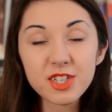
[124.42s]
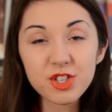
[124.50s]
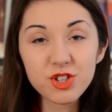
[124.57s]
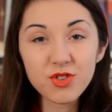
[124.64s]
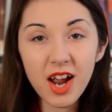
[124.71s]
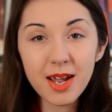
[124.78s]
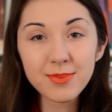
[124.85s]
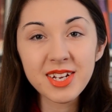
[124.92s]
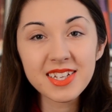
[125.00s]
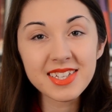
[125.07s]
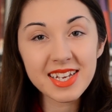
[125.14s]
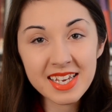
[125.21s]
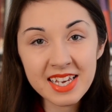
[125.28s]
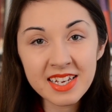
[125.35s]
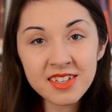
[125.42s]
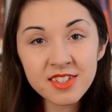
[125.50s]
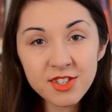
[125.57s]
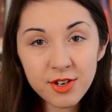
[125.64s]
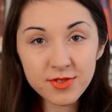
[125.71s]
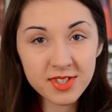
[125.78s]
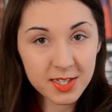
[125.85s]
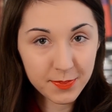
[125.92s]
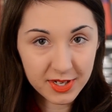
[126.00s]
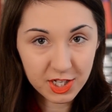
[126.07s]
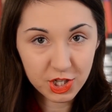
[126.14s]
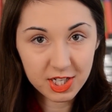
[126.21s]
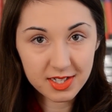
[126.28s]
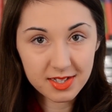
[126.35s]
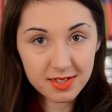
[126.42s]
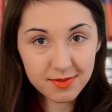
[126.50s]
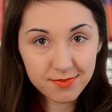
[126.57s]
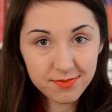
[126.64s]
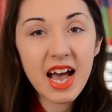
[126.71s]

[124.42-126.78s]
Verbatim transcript: described as a keystone species.